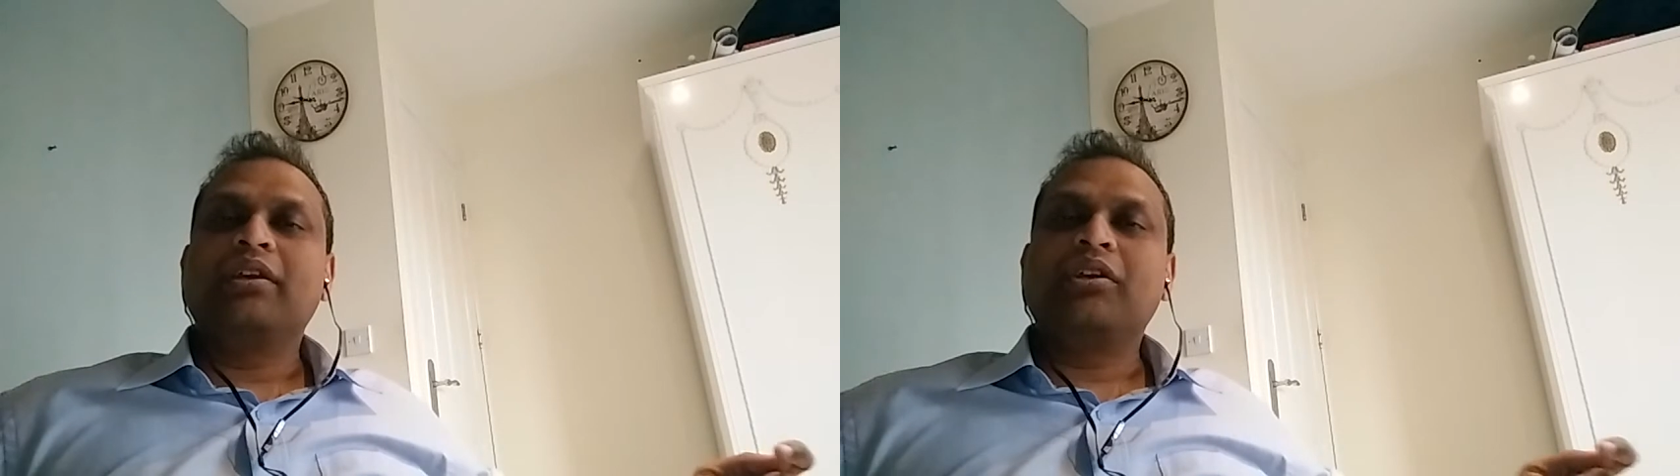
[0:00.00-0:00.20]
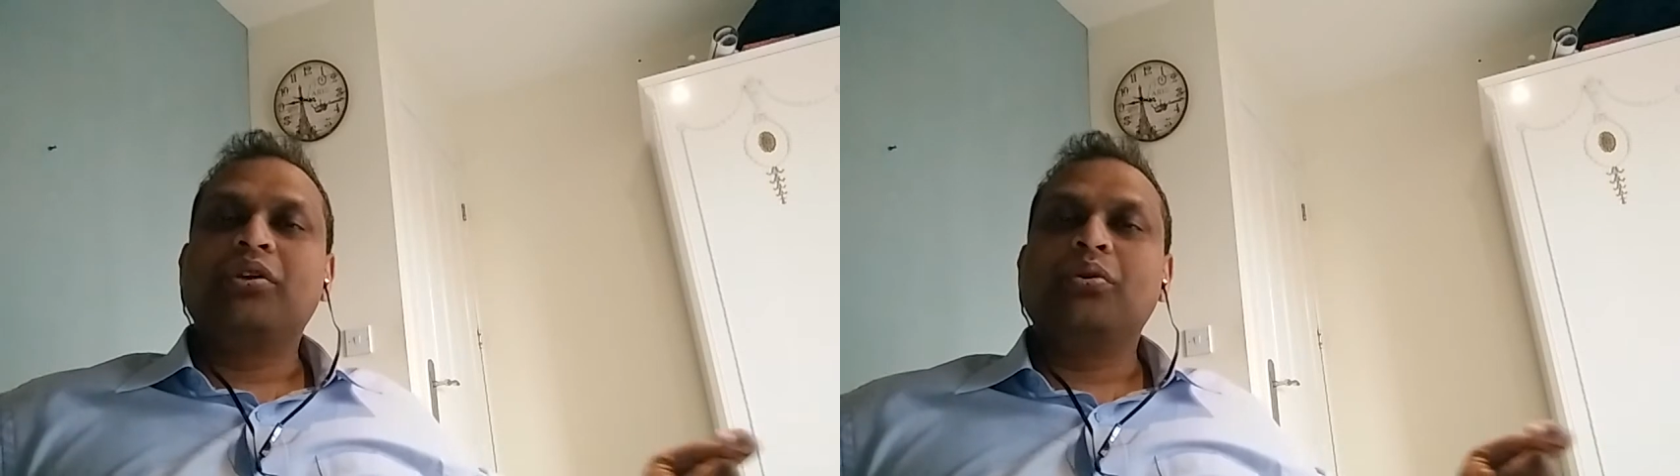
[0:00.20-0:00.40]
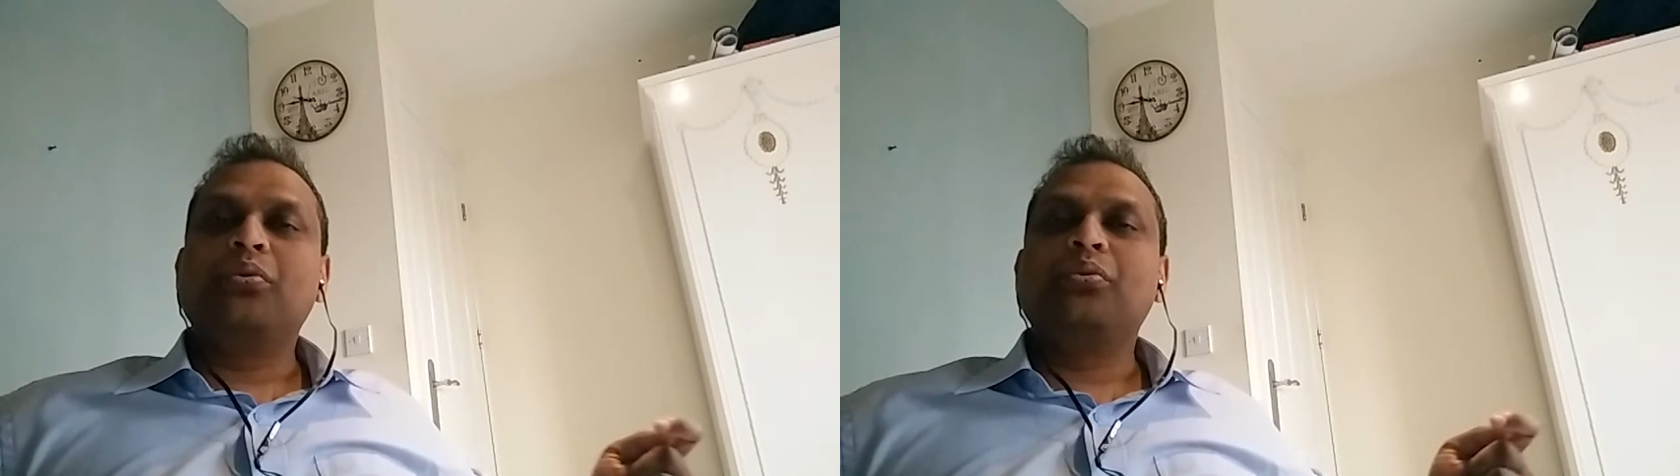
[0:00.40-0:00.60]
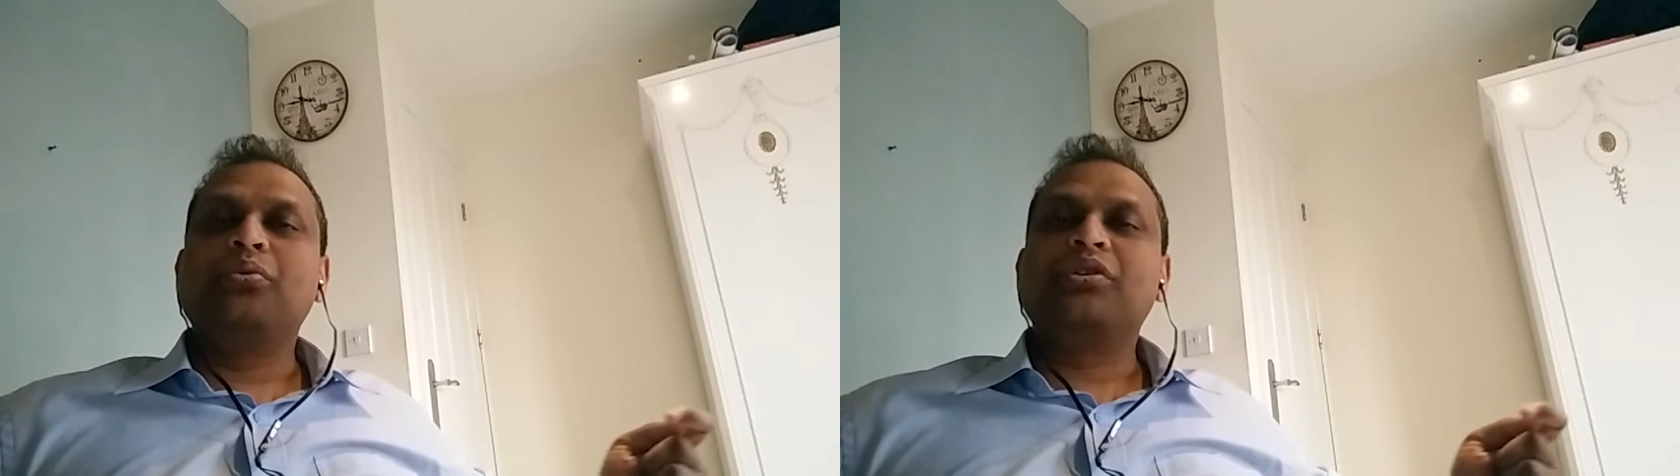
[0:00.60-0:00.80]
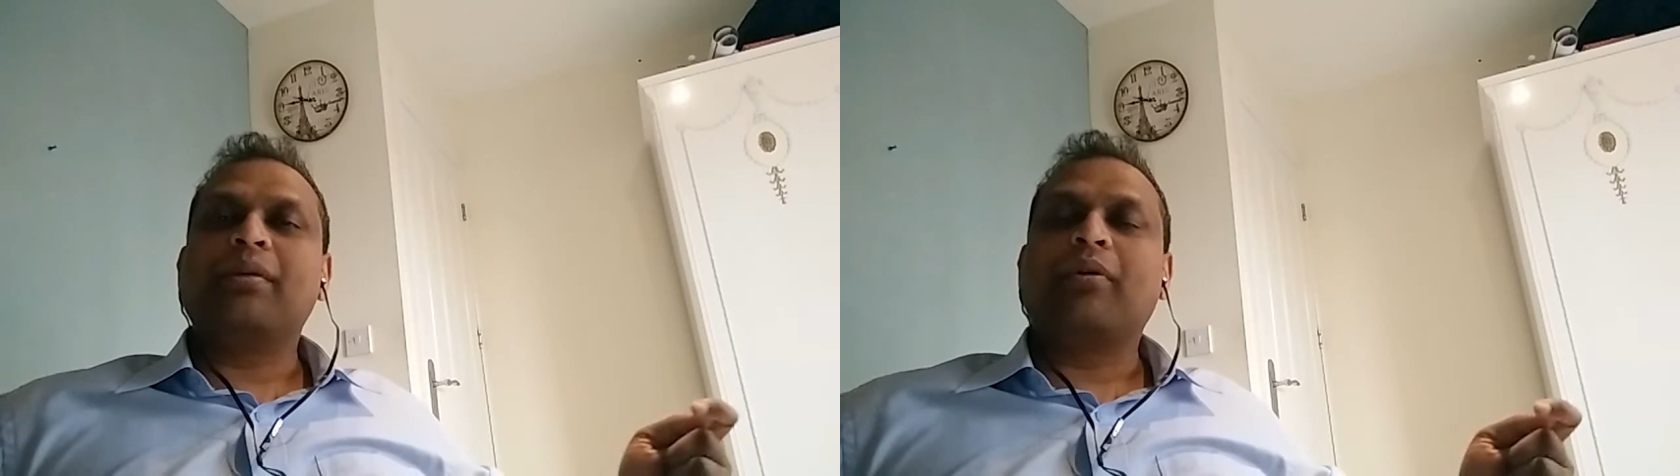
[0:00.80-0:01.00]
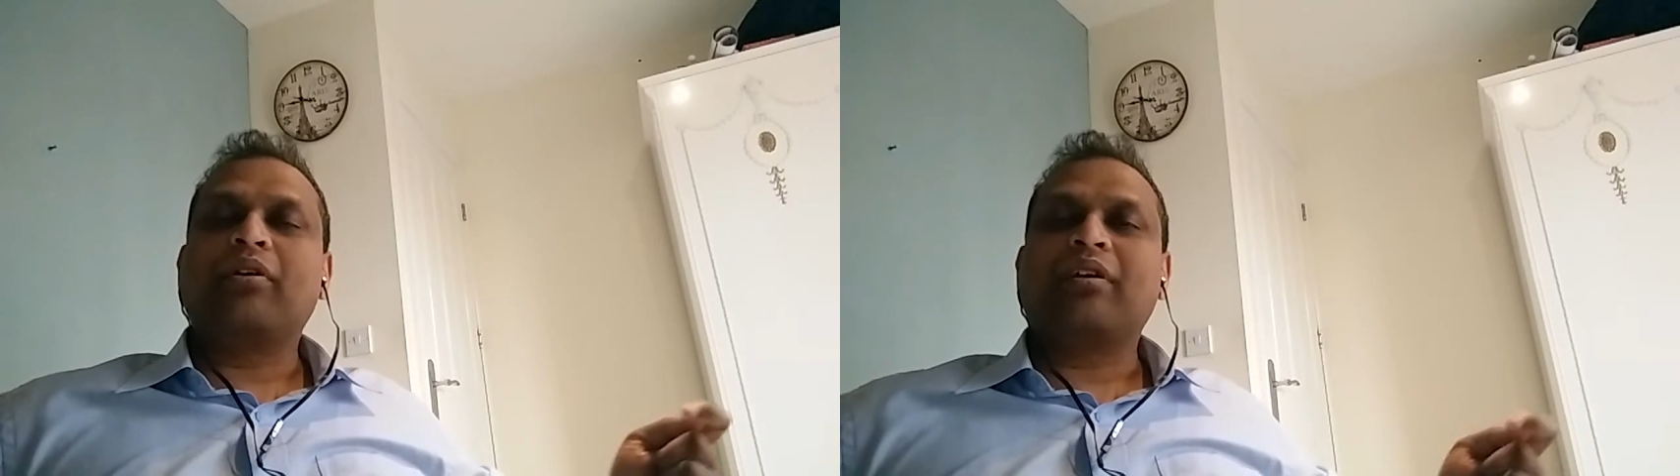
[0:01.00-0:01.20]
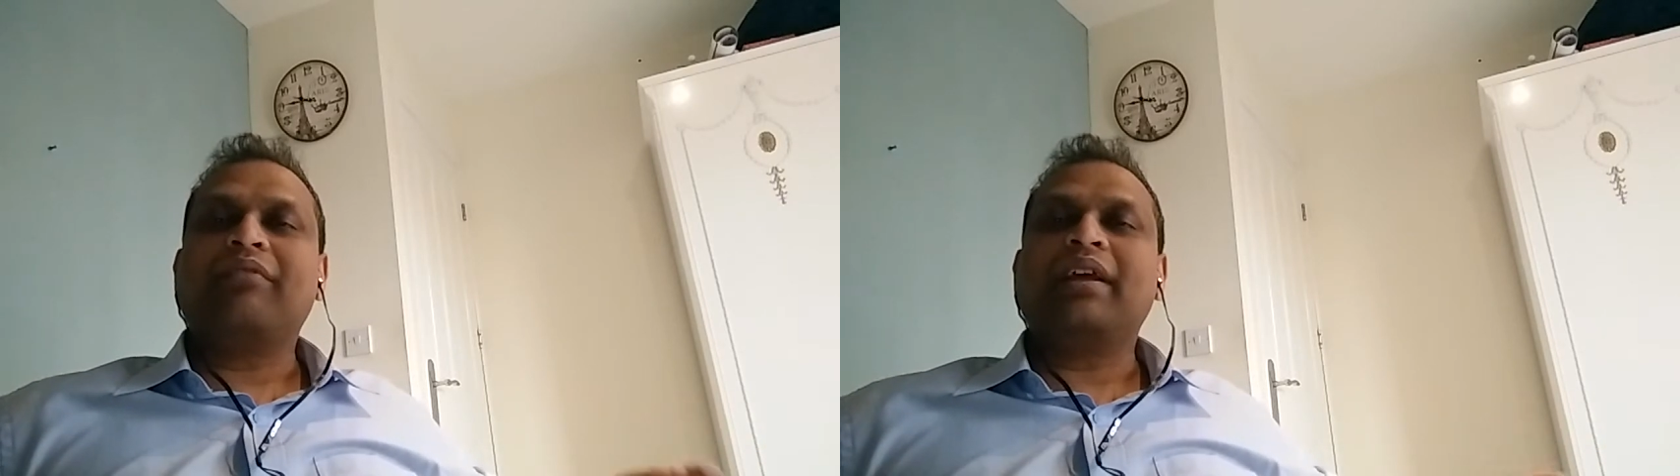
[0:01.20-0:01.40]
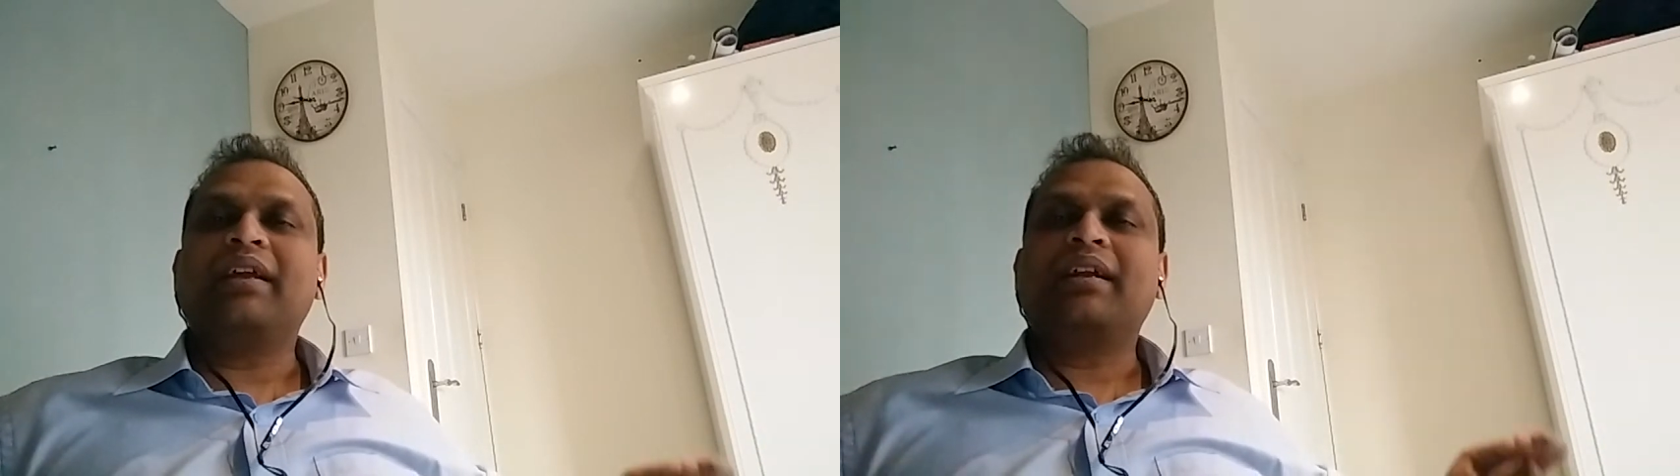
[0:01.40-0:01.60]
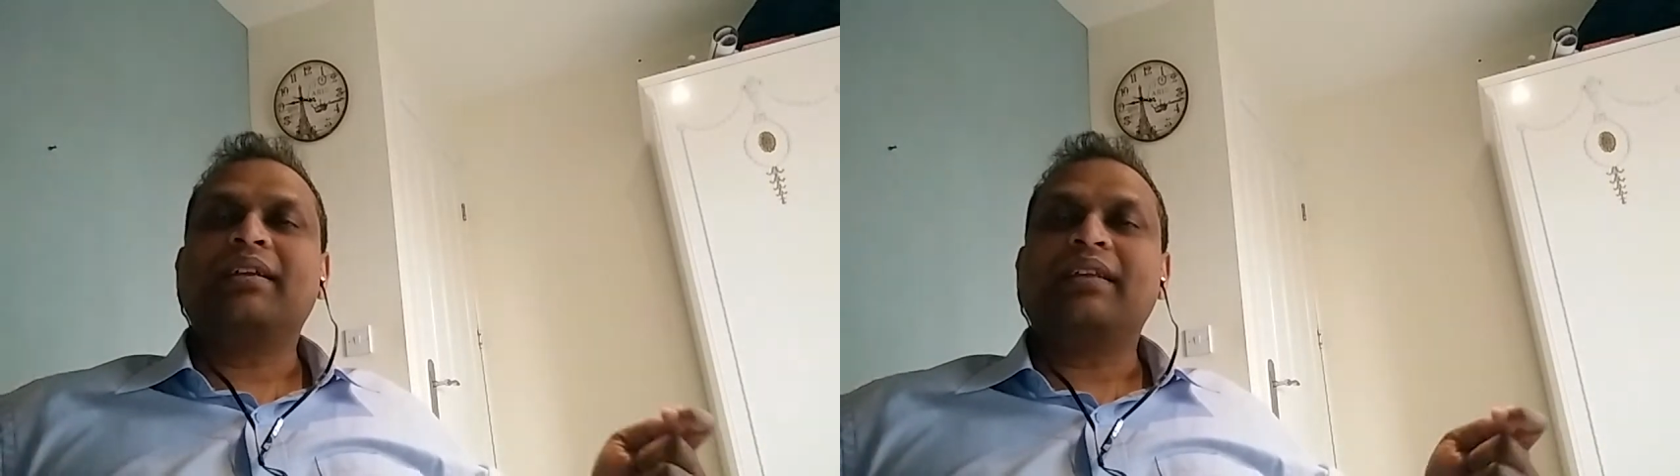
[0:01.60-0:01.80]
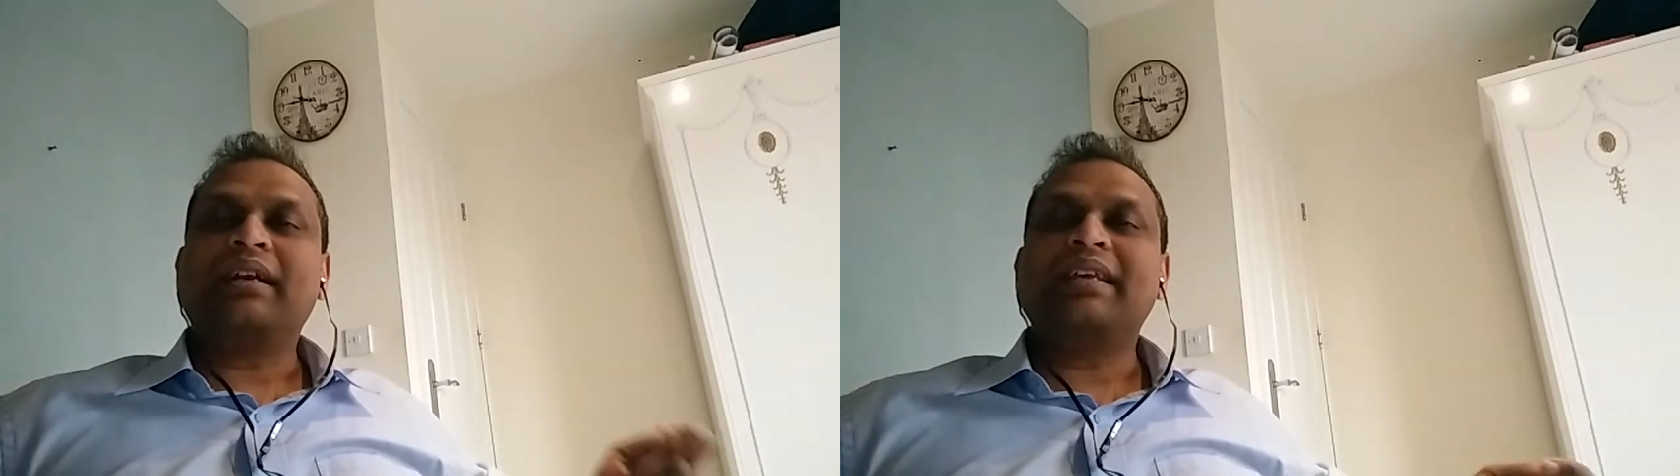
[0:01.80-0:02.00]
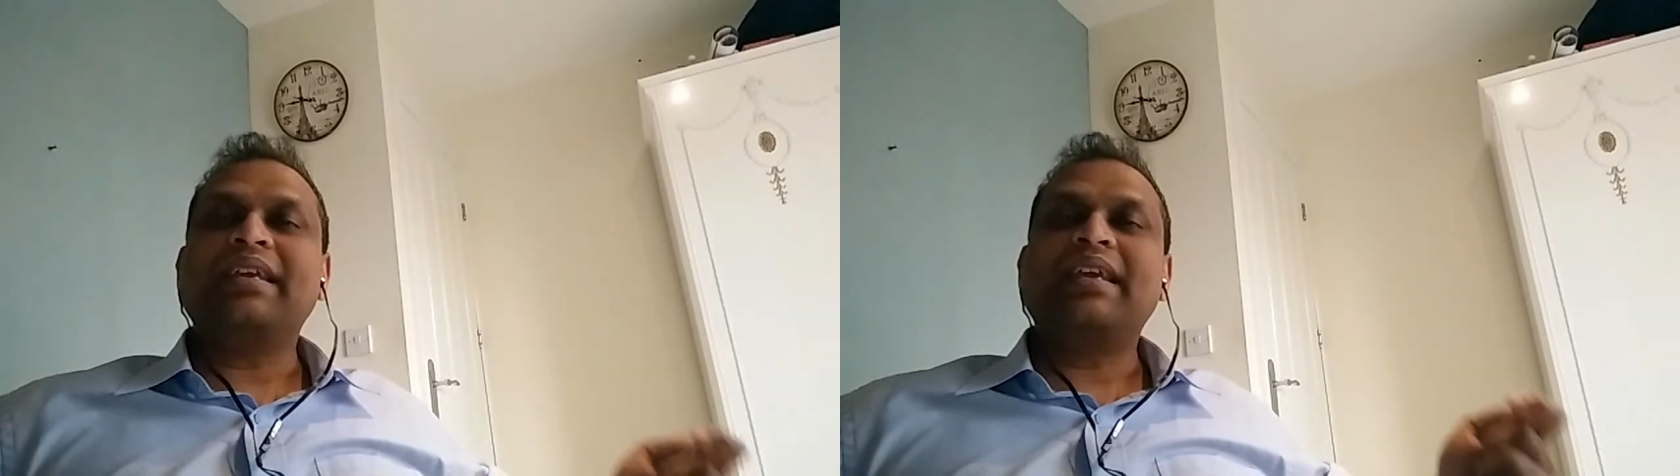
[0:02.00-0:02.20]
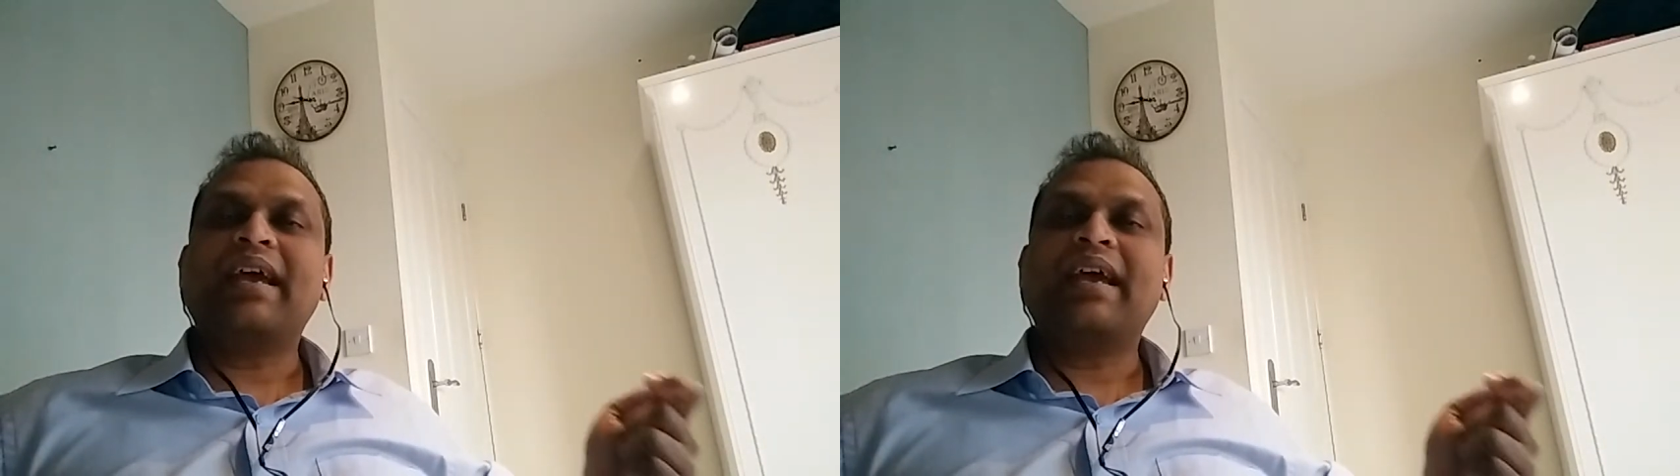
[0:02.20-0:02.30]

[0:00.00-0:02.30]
huge amount of data that he